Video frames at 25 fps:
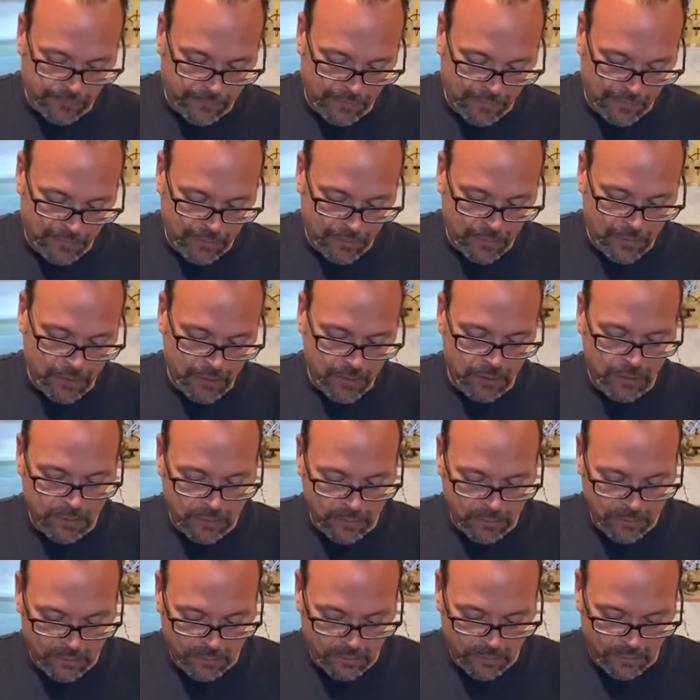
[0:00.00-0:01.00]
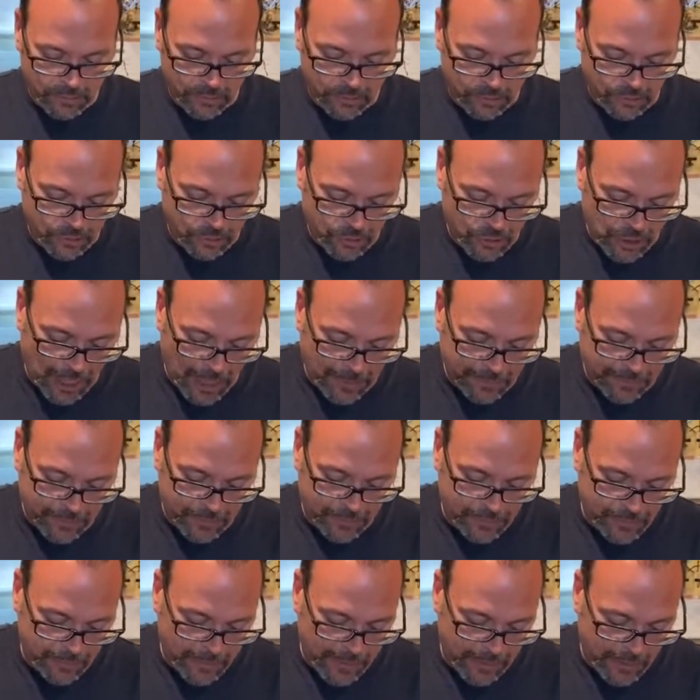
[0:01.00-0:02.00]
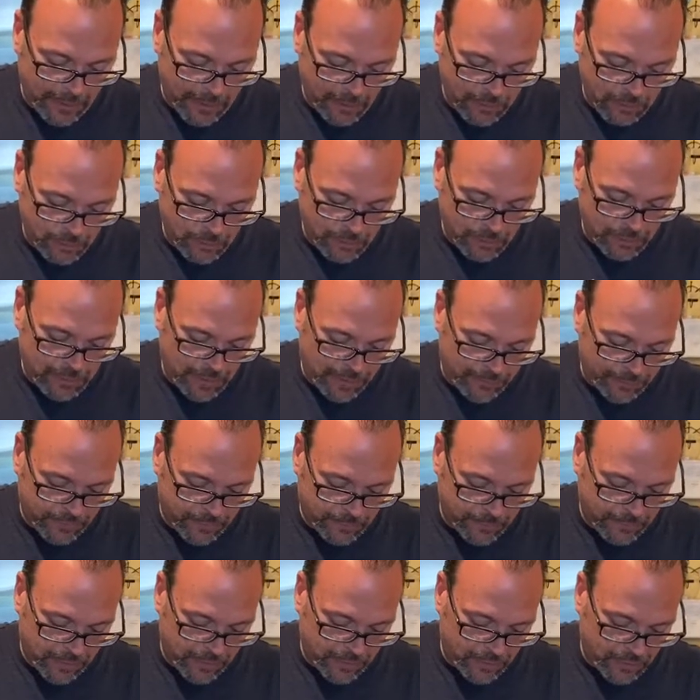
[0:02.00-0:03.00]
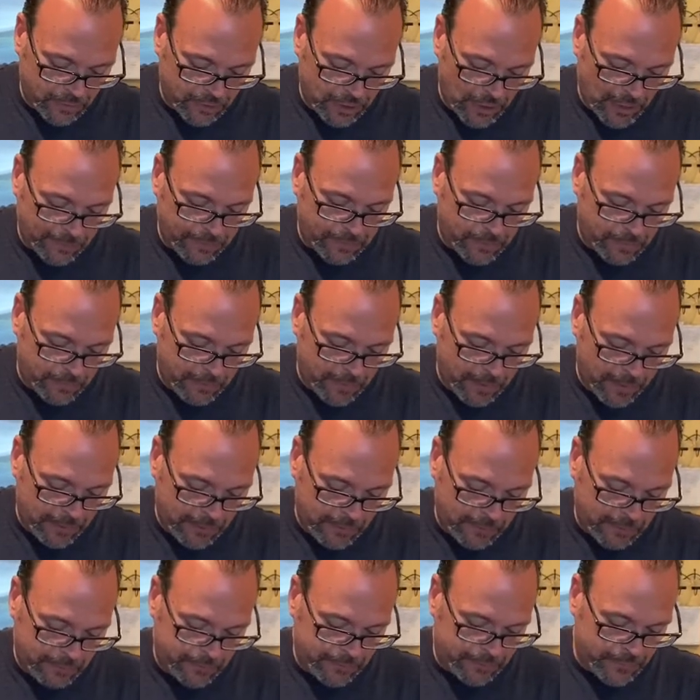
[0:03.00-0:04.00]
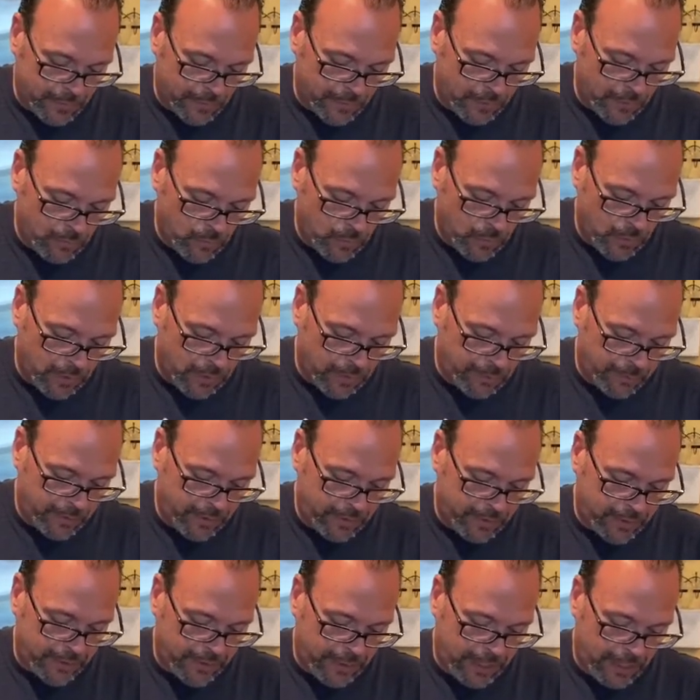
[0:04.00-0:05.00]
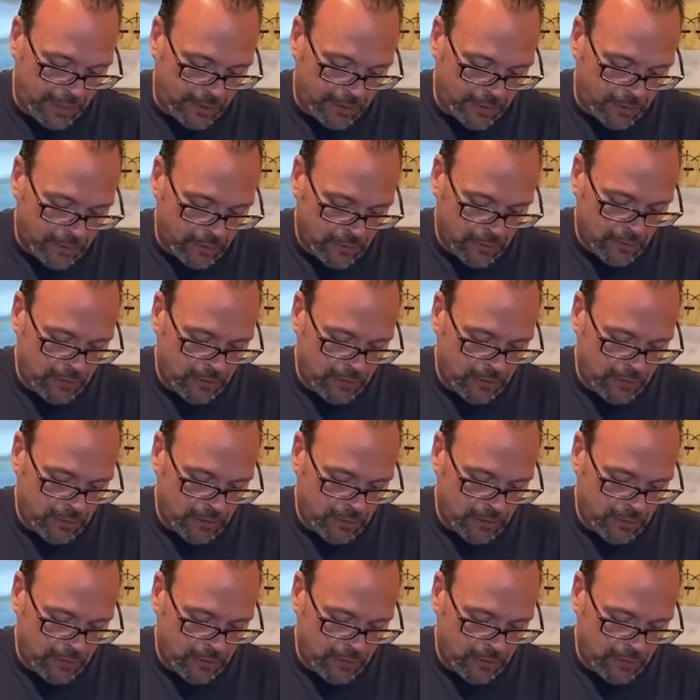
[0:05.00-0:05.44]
I'm gonna just chop the tomatoes, have some nice chopped tomato, and we're gonna put it together.